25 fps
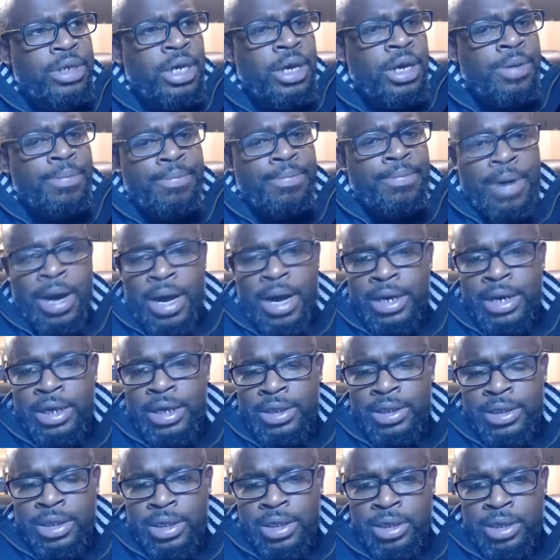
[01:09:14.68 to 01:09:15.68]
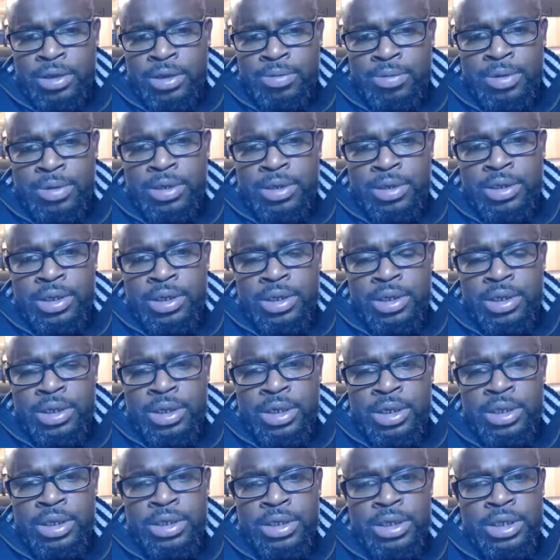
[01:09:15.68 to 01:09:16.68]
embodied the human
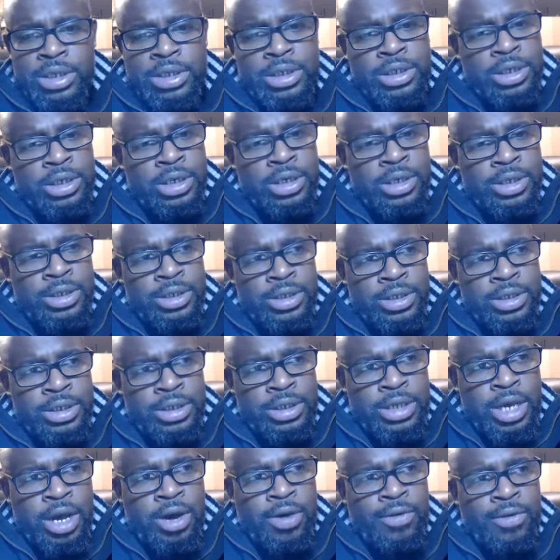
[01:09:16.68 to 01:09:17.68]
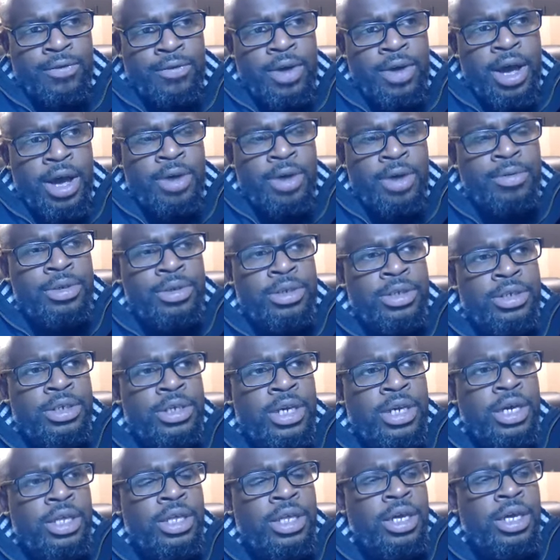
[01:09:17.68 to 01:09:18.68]
condition itself? I would
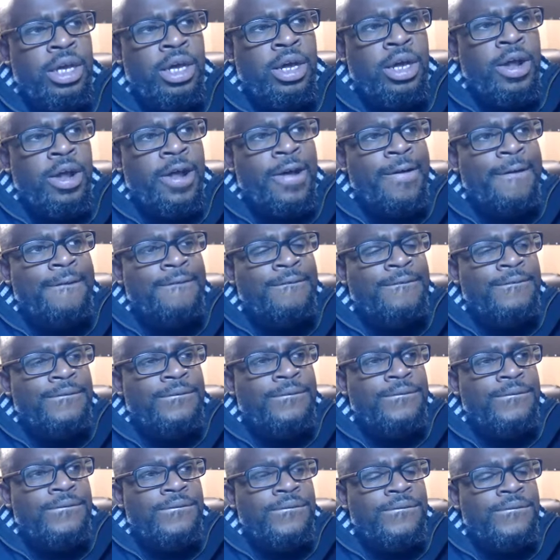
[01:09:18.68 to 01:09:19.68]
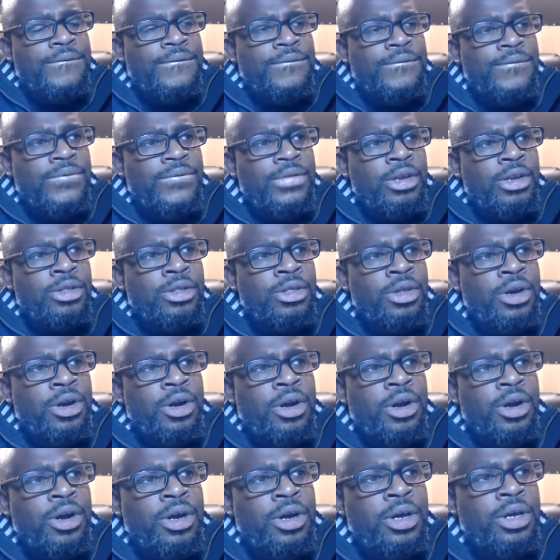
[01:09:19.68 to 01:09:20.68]
say
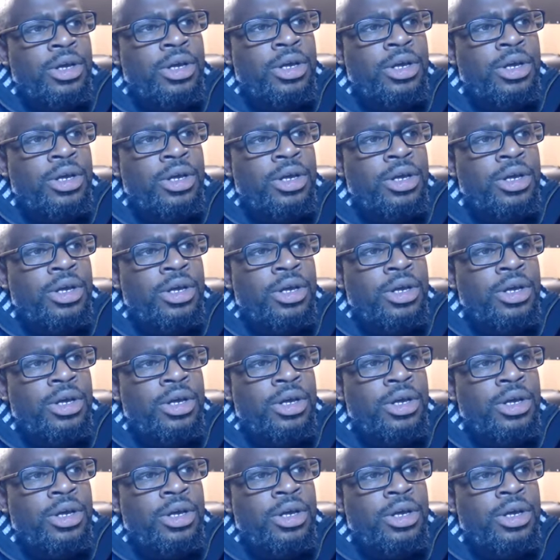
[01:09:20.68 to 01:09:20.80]
that